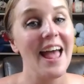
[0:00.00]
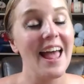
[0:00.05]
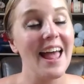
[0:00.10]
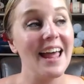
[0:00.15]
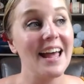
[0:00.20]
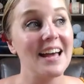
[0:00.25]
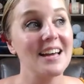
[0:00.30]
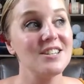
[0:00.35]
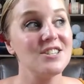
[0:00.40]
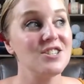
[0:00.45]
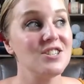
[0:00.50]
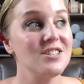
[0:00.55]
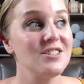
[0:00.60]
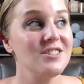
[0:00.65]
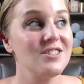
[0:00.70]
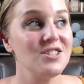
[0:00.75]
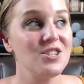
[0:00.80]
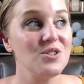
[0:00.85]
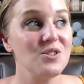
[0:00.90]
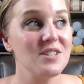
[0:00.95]
And
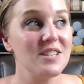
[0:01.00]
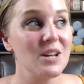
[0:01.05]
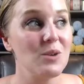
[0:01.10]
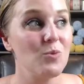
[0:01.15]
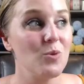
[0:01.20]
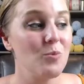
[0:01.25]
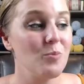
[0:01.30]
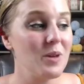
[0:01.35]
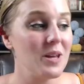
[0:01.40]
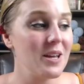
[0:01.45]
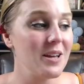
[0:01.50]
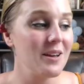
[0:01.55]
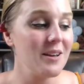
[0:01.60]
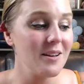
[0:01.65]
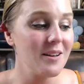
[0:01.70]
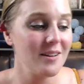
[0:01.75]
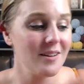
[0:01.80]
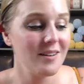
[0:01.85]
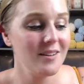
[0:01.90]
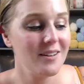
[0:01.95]
Tuesday will be
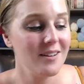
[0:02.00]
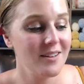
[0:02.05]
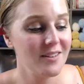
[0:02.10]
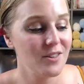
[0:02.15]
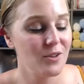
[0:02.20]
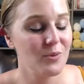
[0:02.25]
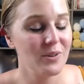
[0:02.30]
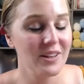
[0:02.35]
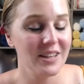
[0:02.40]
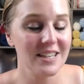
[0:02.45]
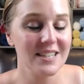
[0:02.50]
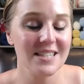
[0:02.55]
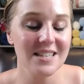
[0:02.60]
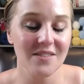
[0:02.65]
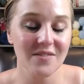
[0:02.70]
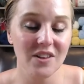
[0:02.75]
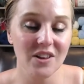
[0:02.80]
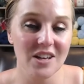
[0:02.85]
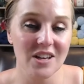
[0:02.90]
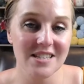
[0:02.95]
the release
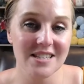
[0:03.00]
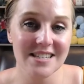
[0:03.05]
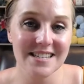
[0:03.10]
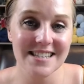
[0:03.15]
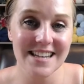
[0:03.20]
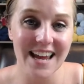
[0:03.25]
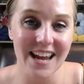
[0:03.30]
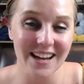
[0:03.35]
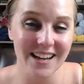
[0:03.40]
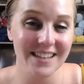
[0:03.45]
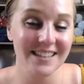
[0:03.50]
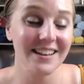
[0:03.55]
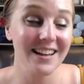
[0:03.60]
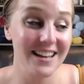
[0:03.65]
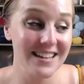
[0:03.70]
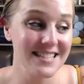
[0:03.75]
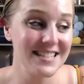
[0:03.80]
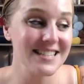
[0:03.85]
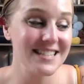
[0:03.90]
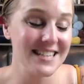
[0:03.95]
of the Lost in,
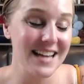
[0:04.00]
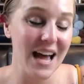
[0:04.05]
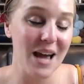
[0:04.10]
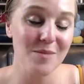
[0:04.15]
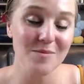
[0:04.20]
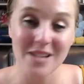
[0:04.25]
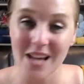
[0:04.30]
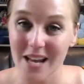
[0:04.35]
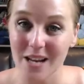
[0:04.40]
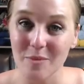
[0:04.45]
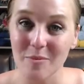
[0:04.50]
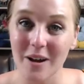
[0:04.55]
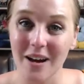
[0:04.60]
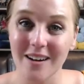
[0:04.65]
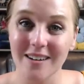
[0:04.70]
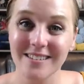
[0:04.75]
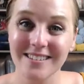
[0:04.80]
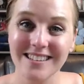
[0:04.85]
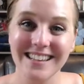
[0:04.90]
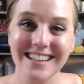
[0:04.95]
Lost in Time teddy
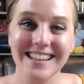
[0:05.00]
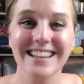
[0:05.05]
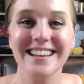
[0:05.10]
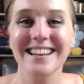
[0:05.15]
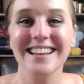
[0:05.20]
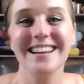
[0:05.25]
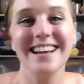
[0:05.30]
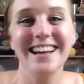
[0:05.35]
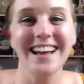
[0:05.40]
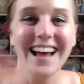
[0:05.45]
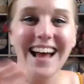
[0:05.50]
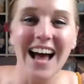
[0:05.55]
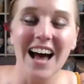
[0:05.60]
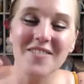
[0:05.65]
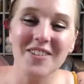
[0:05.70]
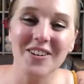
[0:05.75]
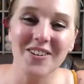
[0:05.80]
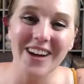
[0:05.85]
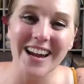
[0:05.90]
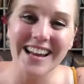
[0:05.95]
bear.
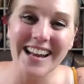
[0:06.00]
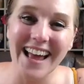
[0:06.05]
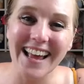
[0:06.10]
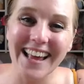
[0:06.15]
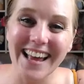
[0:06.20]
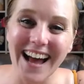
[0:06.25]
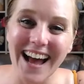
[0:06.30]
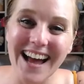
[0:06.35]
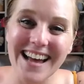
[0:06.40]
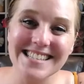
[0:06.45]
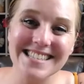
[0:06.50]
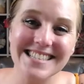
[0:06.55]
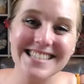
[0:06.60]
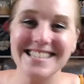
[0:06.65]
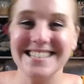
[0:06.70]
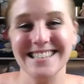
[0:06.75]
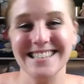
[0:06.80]
Have a great night, guys.